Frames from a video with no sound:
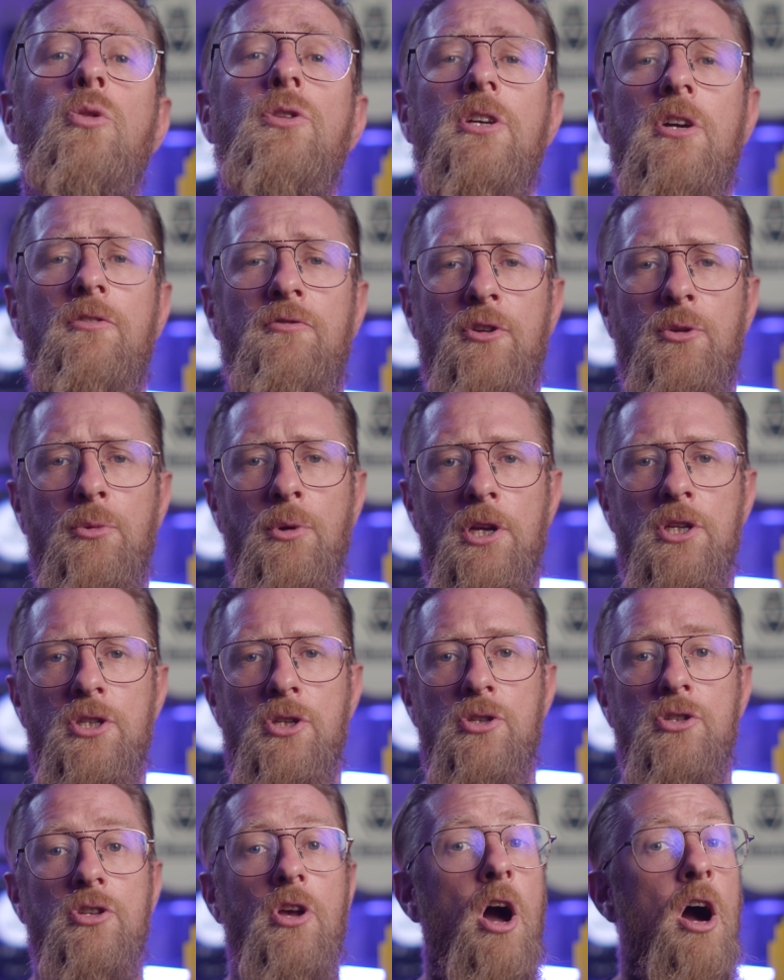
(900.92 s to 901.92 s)
the
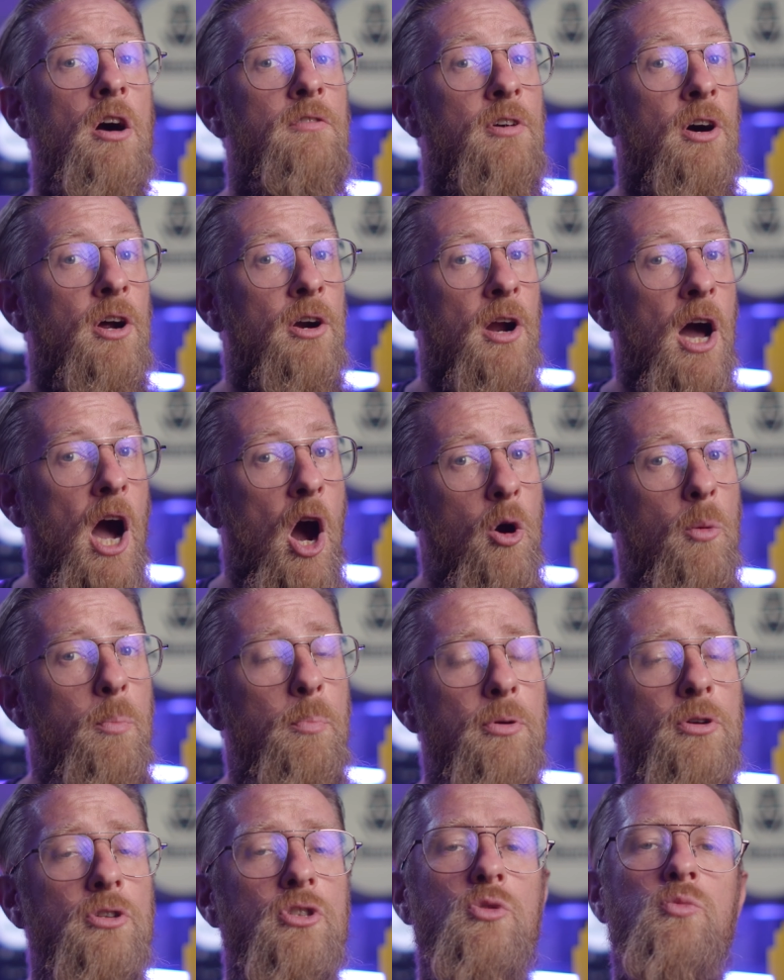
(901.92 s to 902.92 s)
configurations of our
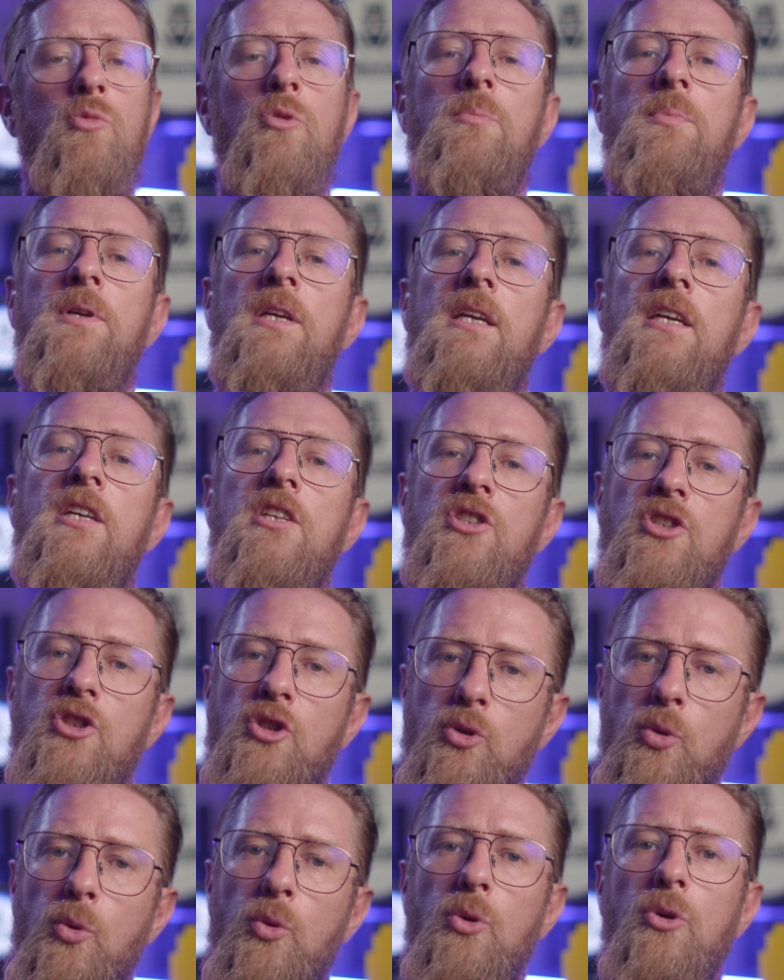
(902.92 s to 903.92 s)
outputs will be
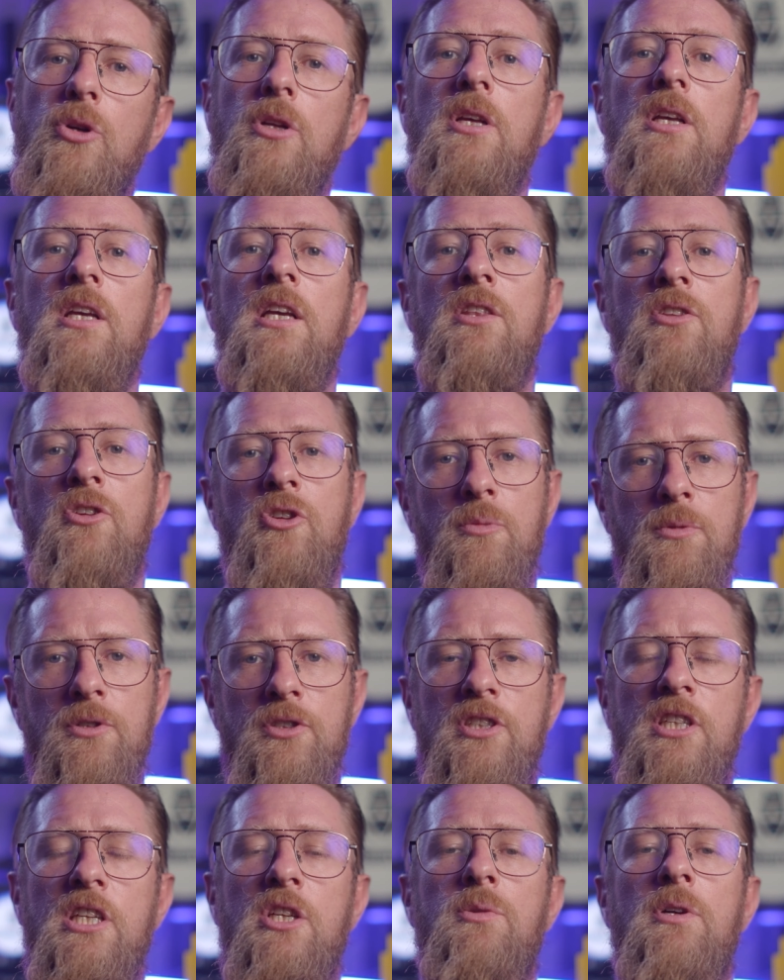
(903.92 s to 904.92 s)
stored in the community
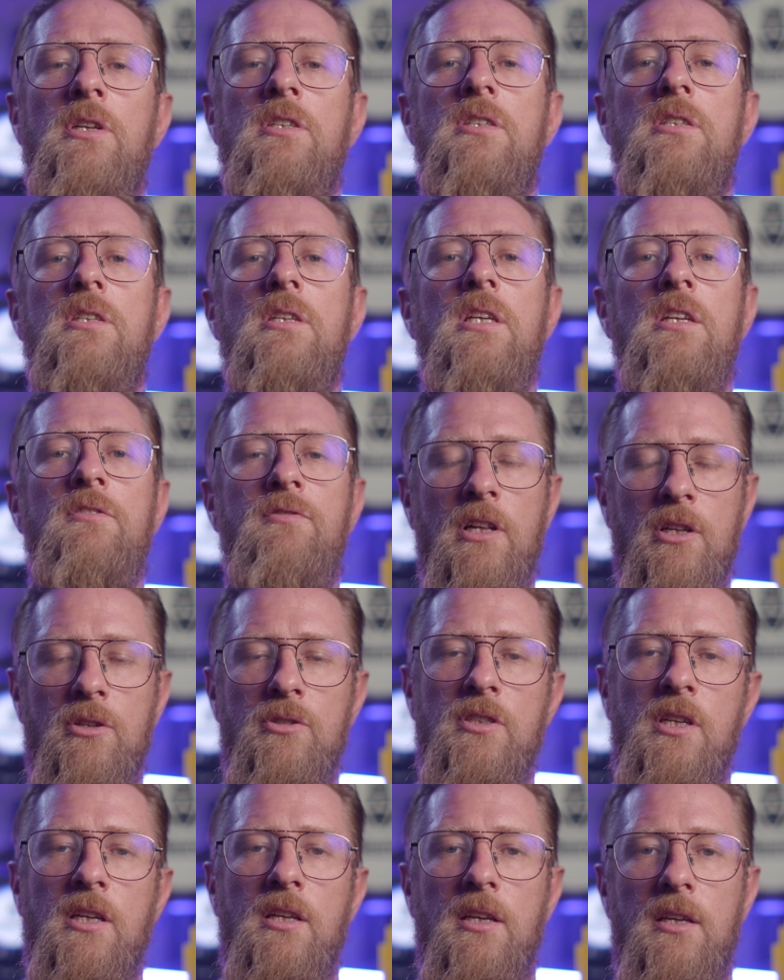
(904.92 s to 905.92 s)
secrets in
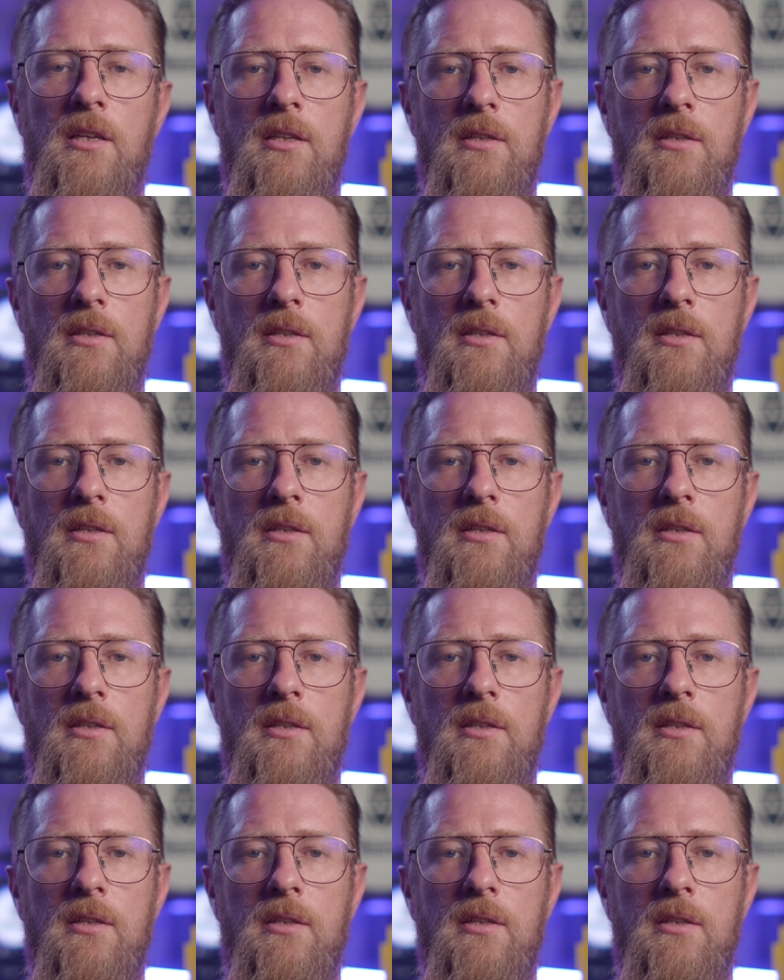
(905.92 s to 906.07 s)
FalcoSidekick.